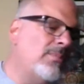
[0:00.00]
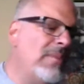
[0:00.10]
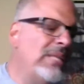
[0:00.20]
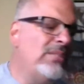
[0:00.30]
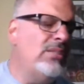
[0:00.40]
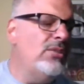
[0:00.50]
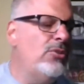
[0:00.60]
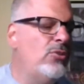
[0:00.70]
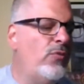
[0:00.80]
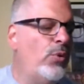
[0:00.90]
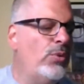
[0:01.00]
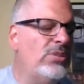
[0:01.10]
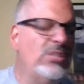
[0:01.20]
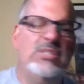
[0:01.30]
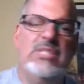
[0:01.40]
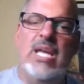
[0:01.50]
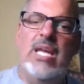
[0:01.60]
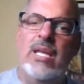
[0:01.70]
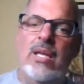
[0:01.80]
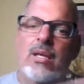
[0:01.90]
the message for
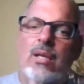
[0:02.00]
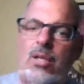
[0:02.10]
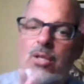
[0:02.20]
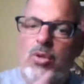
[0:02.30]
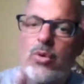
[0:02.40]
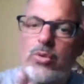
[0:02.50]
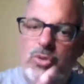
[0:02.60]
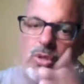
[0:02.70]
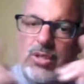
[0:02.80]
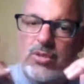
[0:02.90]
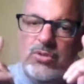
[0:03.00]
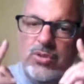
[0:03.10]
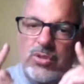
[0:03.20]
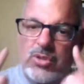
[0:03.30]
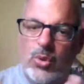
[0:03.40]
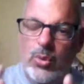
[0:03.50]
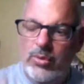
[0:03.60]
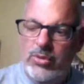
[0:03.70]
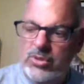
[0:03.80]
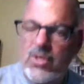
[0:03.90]
today. Your triggers are
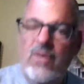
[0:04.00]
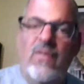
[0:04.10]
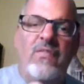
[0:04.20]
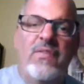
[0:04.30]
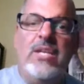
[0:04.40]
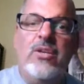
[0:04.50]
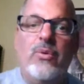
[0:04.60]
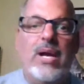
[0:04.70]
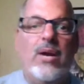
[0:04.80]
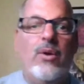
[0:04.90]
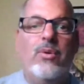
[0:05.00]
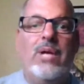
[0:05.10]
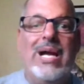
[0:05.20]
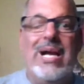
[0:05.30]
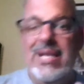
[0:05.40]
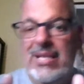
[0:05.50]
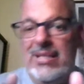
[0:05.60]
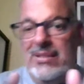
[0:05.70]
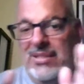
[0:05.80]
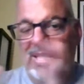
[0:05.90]
yours. Figure out how
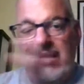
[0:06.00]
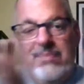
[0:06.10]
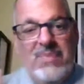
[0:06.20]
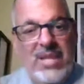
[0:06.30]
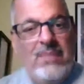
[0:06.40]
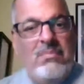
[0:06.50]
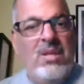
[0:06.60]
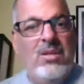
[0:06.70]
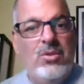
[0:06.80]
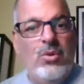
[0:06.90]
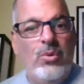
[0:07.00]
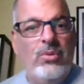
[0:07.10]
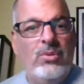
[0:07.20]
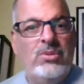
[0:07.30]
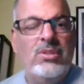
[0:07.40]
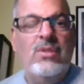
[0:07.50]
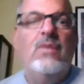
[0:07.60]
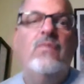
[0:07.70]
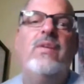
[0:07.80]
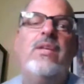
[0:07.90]
to keep them yours.
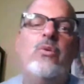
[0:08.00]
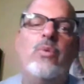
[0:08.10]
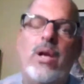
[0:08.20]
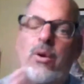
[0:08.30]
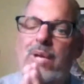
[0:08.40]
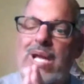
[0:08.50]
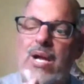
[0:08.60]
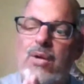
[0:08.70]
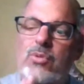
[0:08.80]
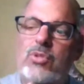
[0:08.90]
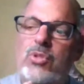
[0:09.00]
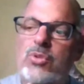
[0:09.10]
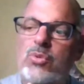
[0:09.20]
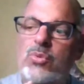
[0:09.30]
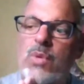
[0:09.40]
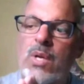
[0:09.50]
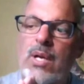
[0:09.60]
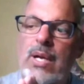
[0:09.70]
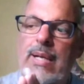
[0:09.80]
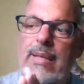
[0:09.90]
Figure out how to
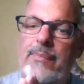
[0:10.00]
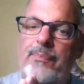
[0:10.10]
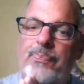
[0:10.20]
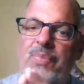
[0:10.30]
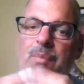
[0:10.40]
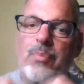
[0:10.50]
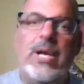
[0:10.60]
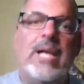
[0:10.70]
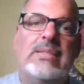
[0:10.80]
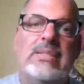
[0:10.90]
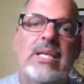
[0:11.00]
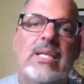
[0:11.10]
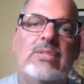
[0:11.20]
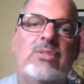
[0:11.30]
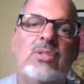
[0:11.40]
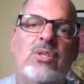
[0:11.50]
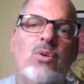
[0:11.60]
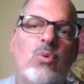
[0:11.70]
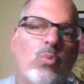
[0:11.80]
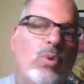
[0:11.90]
um, process
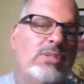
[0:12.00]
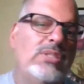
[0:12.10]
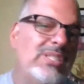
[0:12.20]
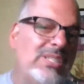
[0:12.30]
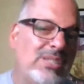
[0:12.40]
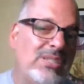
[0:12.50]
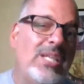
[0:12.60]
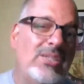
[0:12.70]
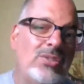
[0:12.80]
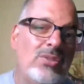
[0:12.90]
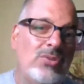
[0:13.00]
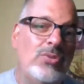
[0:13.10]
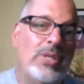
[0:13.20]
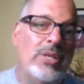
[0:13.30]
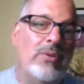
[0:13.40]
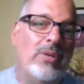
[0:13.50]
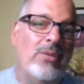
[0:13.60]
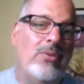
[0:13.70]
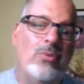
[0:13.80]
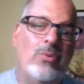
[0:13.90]
was it an intentional
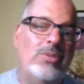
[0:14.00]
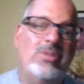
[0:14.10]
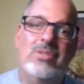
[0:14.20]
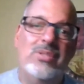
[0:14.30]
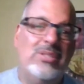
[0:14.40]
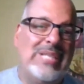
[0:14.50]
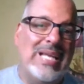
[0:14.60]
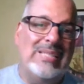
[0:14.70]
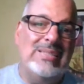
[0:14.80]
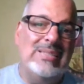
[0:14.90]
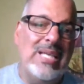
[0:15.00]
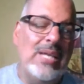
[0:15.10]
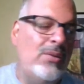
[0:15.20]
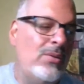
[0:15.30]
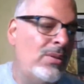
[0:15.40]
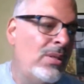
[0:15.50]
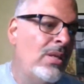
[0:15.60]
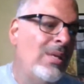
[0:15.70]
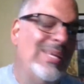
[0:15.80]
triggering or was it just accidental?